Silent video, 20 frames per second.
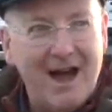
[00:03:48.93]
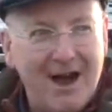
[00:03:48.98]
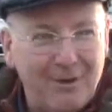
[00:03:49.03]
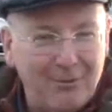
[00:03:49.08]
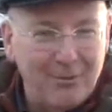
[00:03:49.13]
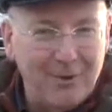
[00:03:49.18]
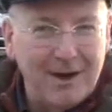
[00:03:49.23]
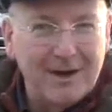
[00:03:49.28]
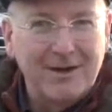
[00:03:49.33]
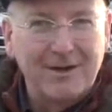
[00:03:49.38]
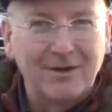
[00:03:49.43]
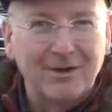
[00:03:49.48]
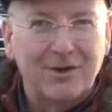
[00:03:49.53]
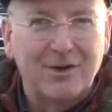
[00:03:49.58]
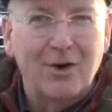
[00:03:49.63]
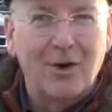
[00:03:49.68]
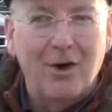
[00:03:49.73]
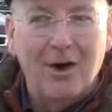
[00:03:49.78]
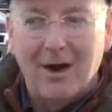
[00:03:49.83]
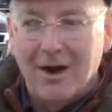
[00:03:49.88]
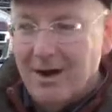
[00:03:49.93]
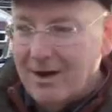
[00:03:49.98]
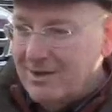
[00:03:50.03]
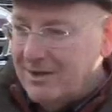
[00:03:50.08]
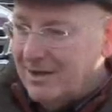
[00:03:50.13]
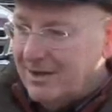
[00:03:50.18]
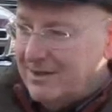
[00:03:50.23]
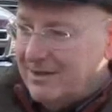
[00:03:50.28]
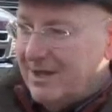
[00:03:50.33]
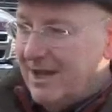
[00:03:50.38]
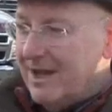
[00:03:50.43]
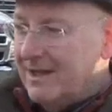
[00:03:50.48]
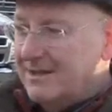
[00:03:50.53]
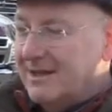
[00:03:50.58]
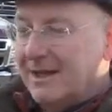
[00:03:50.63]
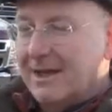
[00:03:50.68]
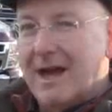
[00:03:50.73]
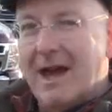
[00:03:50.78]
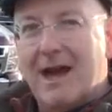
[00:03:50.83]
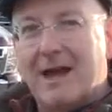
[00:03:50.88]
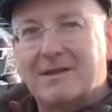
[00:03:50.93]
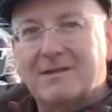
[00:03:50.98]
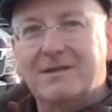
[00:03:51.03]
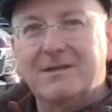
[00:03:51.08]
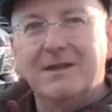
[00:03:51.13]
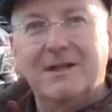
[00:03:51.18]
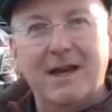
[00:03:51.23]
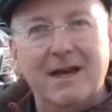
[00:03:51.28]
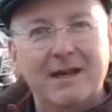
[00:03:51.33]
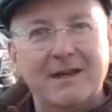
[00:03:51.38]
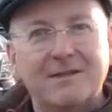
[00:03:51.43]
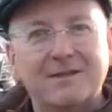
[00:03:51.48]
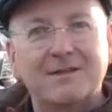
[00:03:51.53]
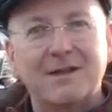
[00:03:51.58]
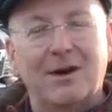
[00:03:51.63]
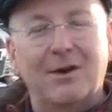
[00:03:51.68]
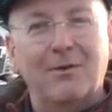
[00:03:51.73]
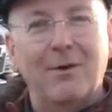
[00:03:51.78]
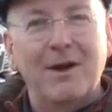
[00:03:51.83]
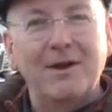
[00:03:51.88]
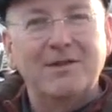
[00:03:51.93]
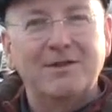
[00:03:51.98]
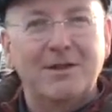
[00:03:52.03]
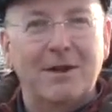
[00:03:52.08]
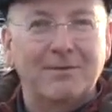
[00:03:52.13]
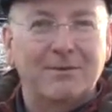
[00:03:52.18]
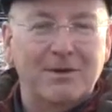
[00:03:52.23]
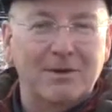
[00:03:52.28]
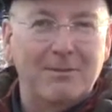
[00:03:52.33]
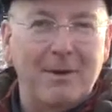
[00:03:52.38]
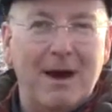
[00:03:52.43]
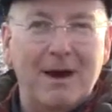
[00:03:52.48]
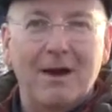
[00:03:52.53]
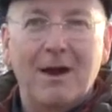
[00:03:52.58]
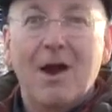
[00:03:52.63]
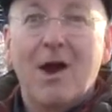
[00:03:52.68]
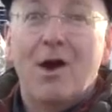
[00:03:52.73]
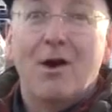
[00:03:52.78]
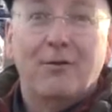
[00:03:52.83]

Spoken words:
a regular car, you hit the gas and you get acceleration up to about